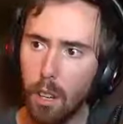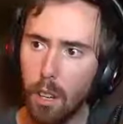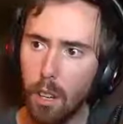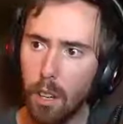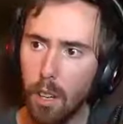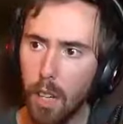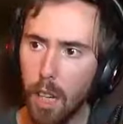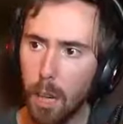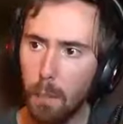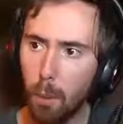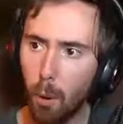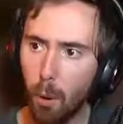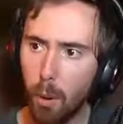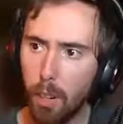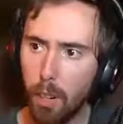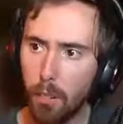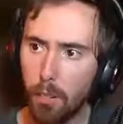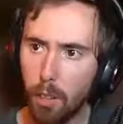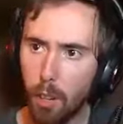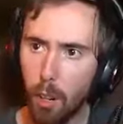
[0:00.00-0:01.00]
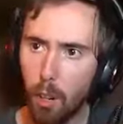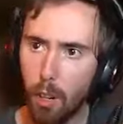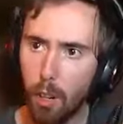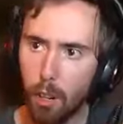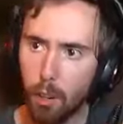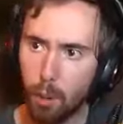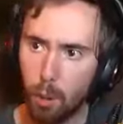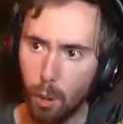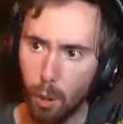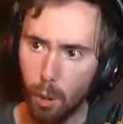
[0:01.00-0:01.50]
Keep her in this area.
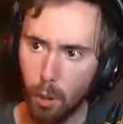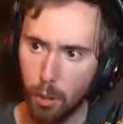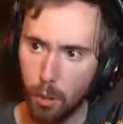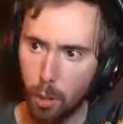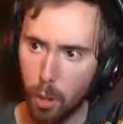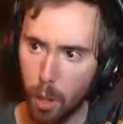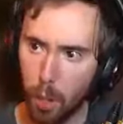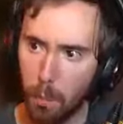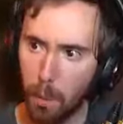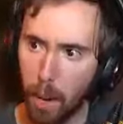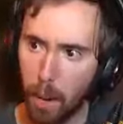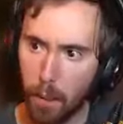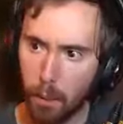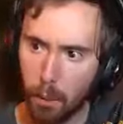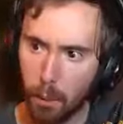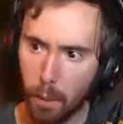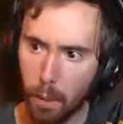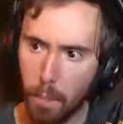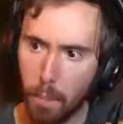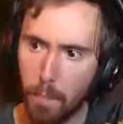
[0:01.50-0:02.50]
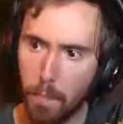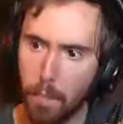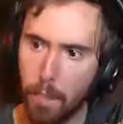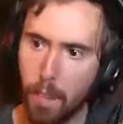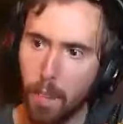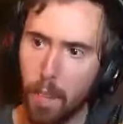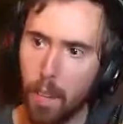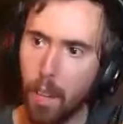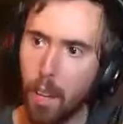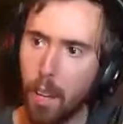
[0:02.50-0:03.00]
Tool is going back to it.
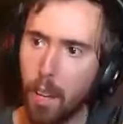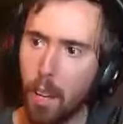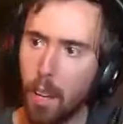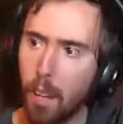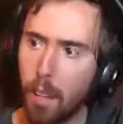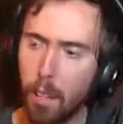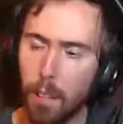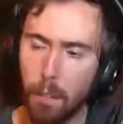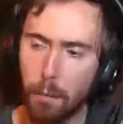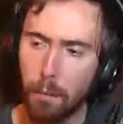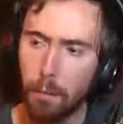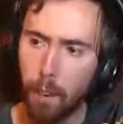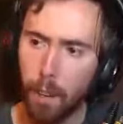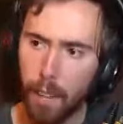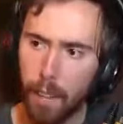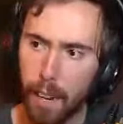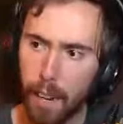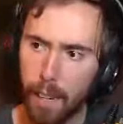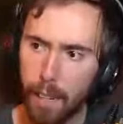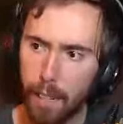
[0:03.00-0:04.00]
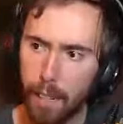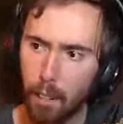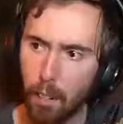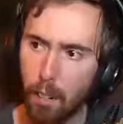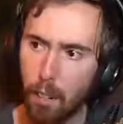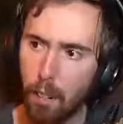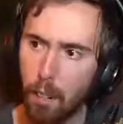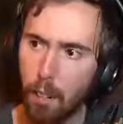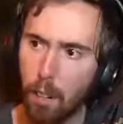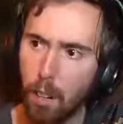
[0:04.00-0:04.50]
the fuck out of here.
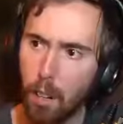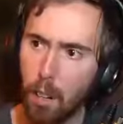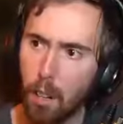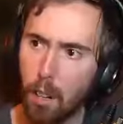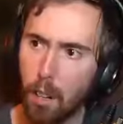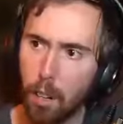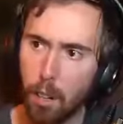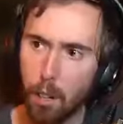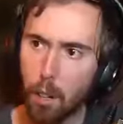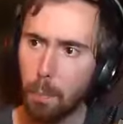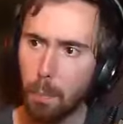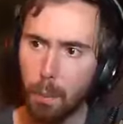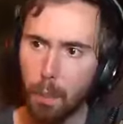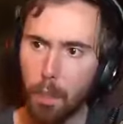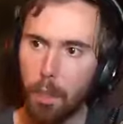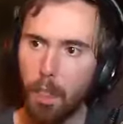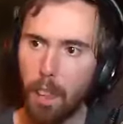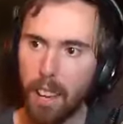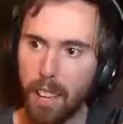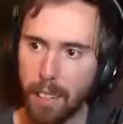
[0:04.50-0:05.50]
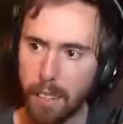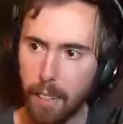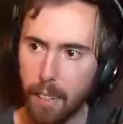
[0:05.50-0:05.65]
You're pathetic.